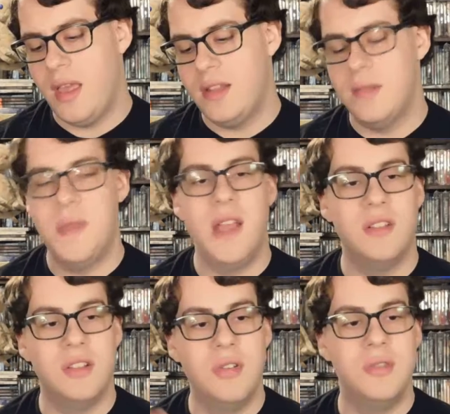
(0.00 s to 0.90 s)
To me,
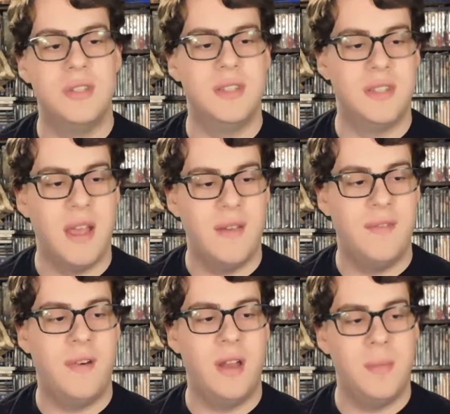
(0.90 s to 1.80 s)
it loses that
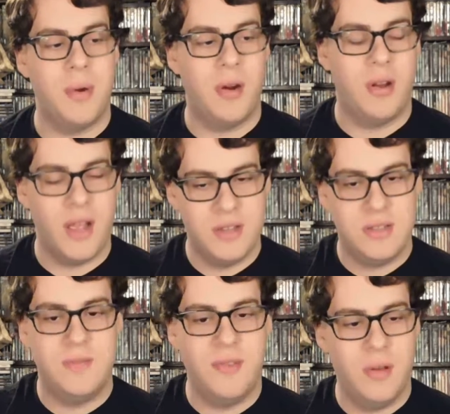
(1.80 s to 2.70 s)
funny part as
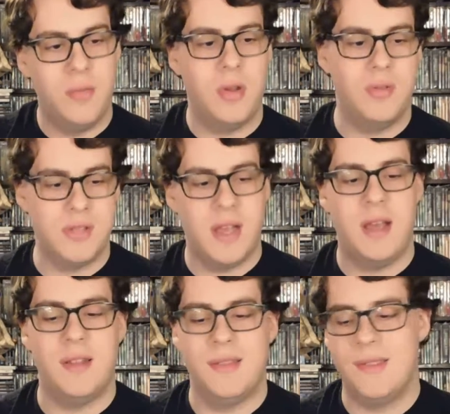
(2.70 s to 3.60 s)
the film goes
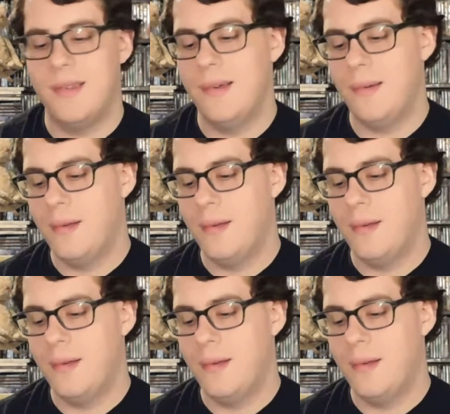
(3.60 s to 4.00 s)
on. So